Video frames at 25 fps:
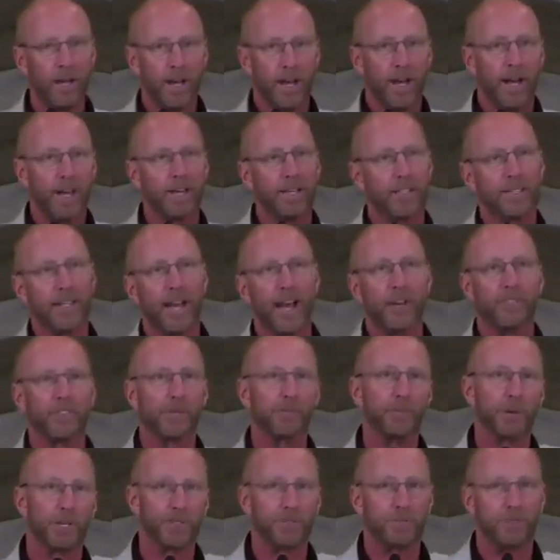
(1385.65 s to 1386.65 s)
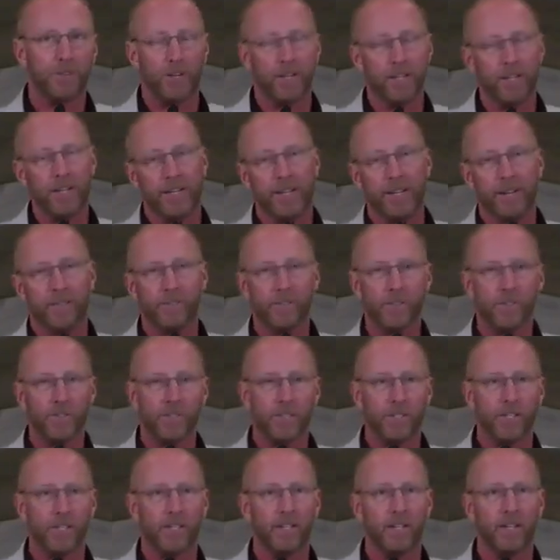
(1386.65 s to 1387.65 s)
I get to have as much fun and never
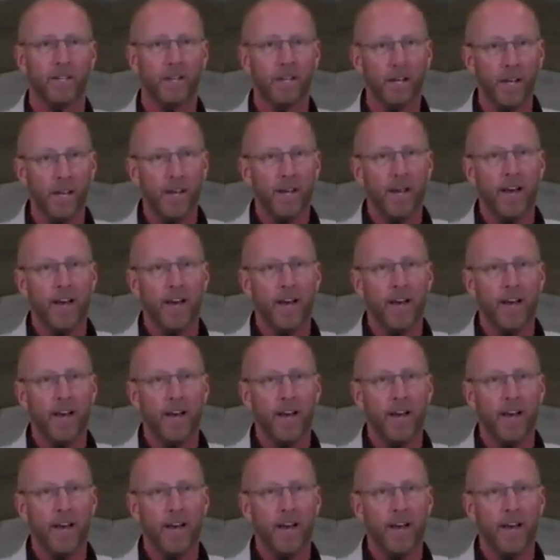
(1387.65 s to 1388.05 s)
sin and